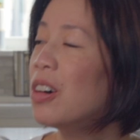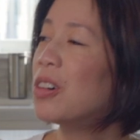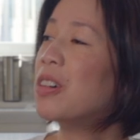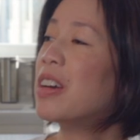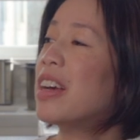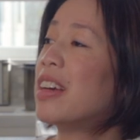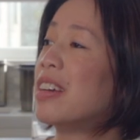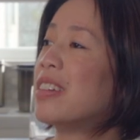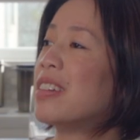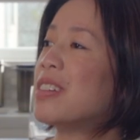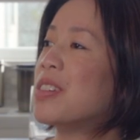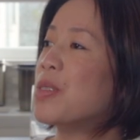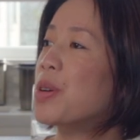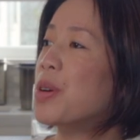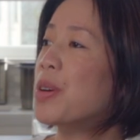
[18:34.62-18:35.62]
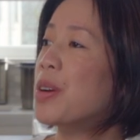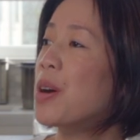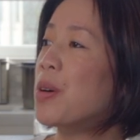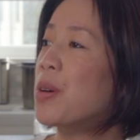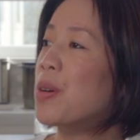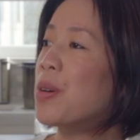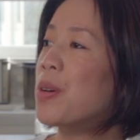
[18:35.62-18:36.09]
Oh, okay, so there you go.
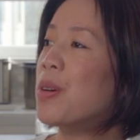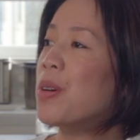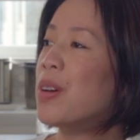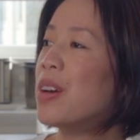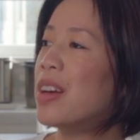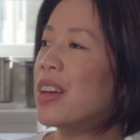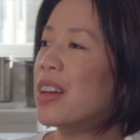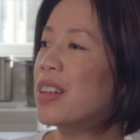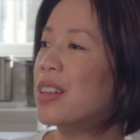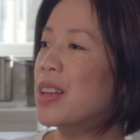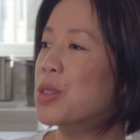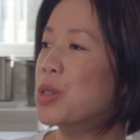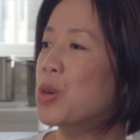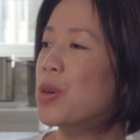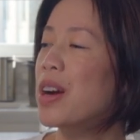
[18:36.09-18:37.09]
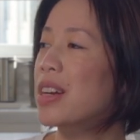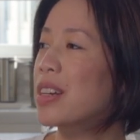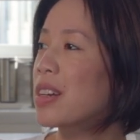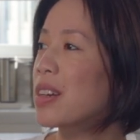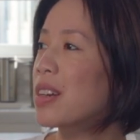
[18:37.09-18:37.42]
That's correct.